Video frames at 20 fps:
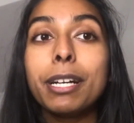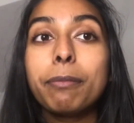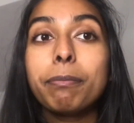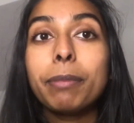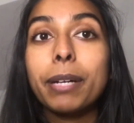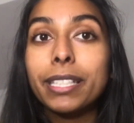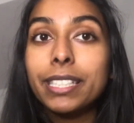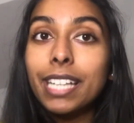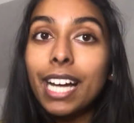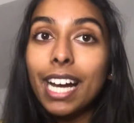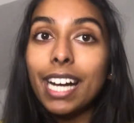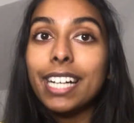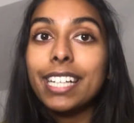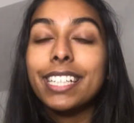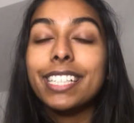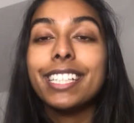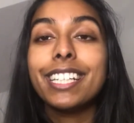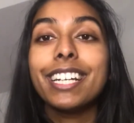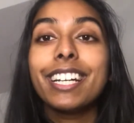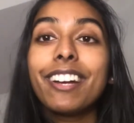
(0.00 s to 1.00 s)
But yeah,
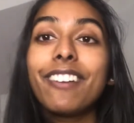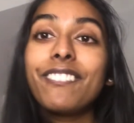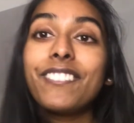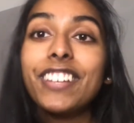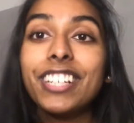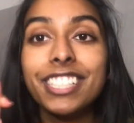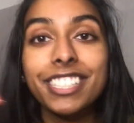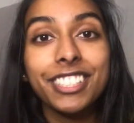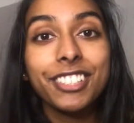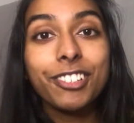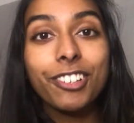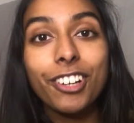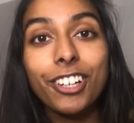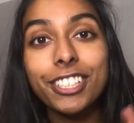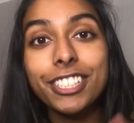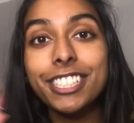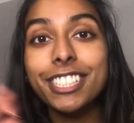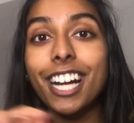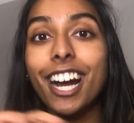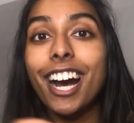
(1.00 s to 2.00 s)
fingers
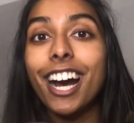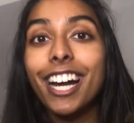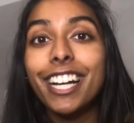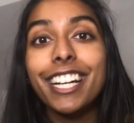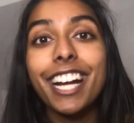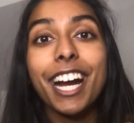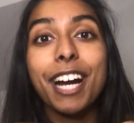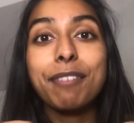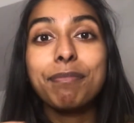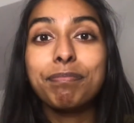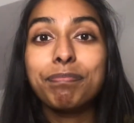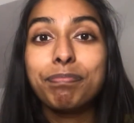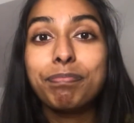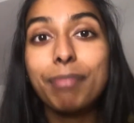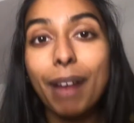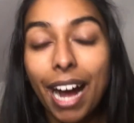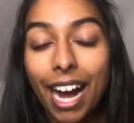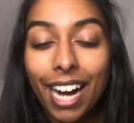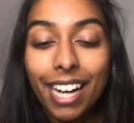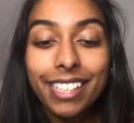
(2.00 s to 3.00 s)
crossed I am
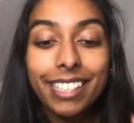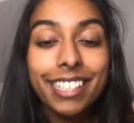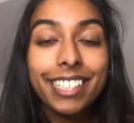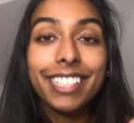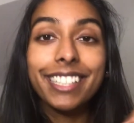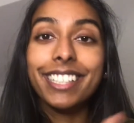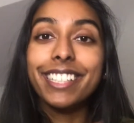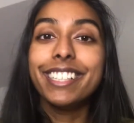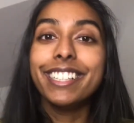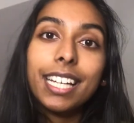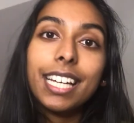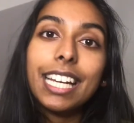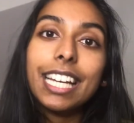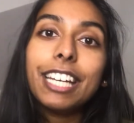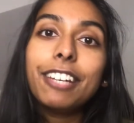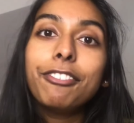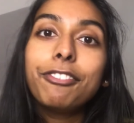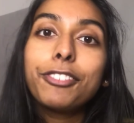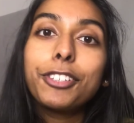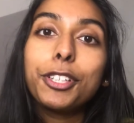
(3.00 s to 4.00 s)
back.
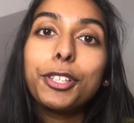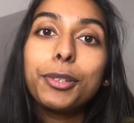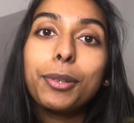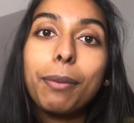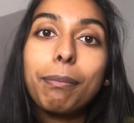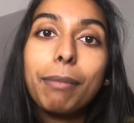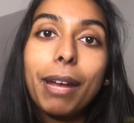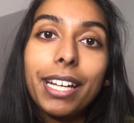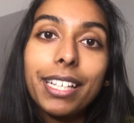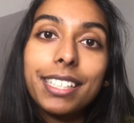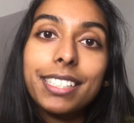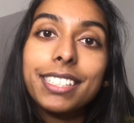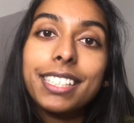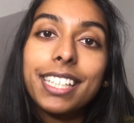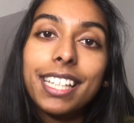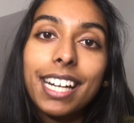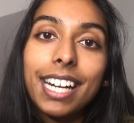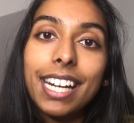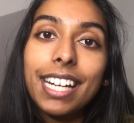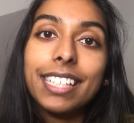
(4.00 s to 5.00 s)
If you made it to
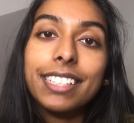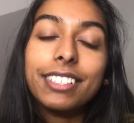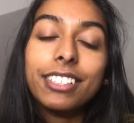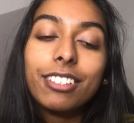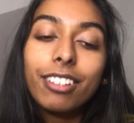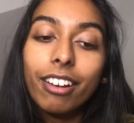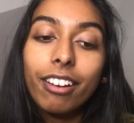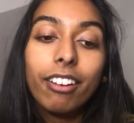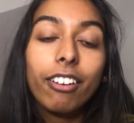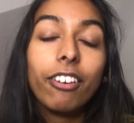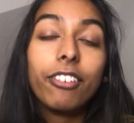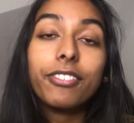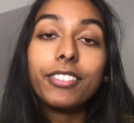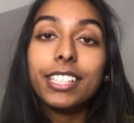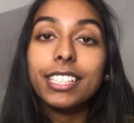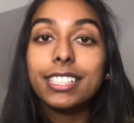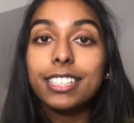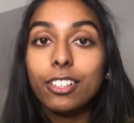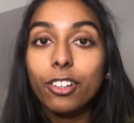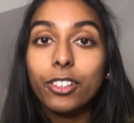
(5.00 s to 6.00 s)
the end of
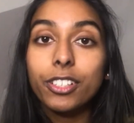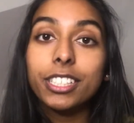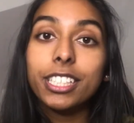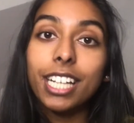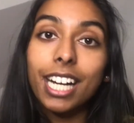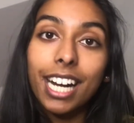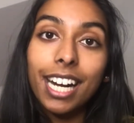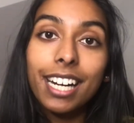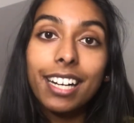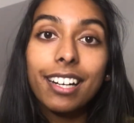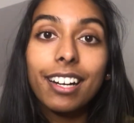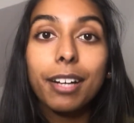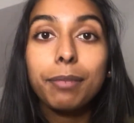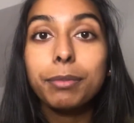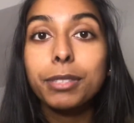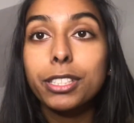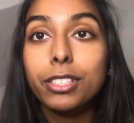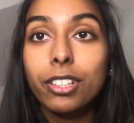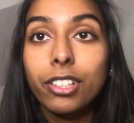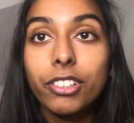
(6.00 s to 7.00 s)
this long chat, I'm
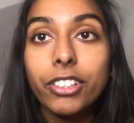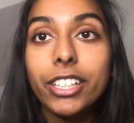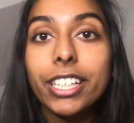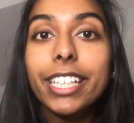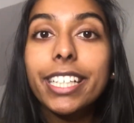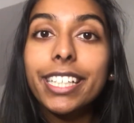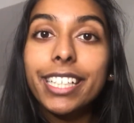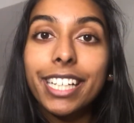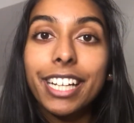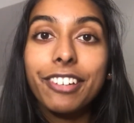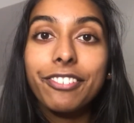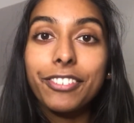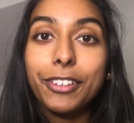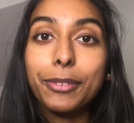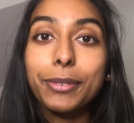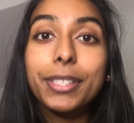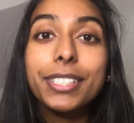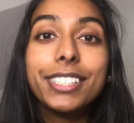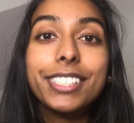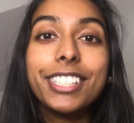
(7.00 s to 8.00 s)
sorry if it
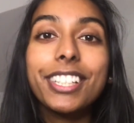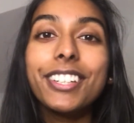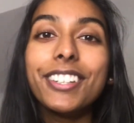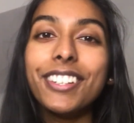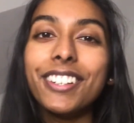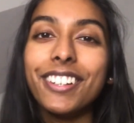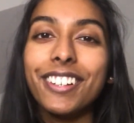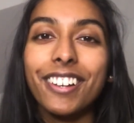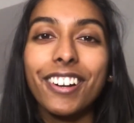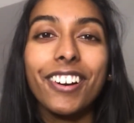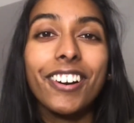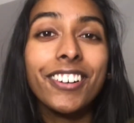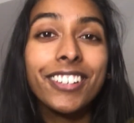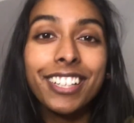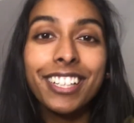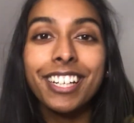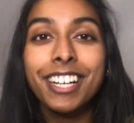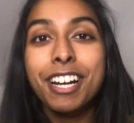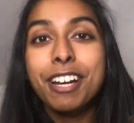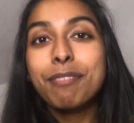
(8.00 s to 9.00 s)
was too long,
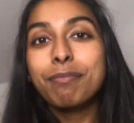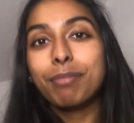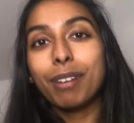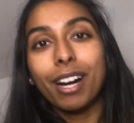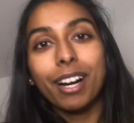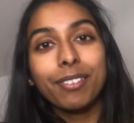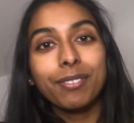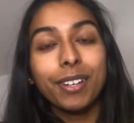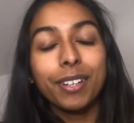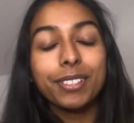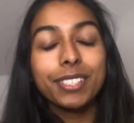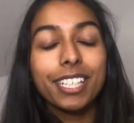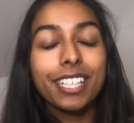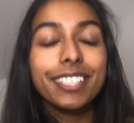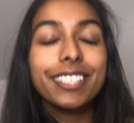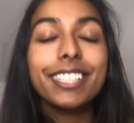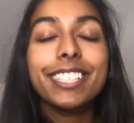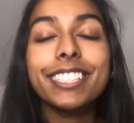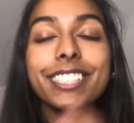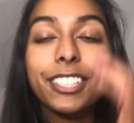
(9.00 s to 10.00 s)
but well
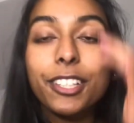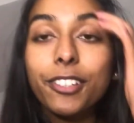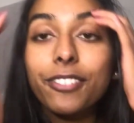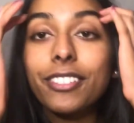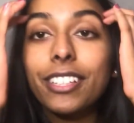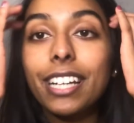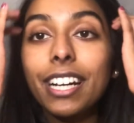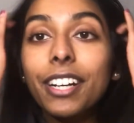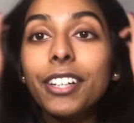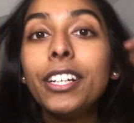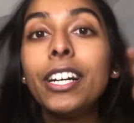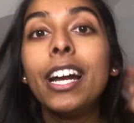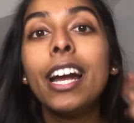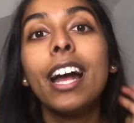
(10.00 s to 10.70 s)
done, it's over now.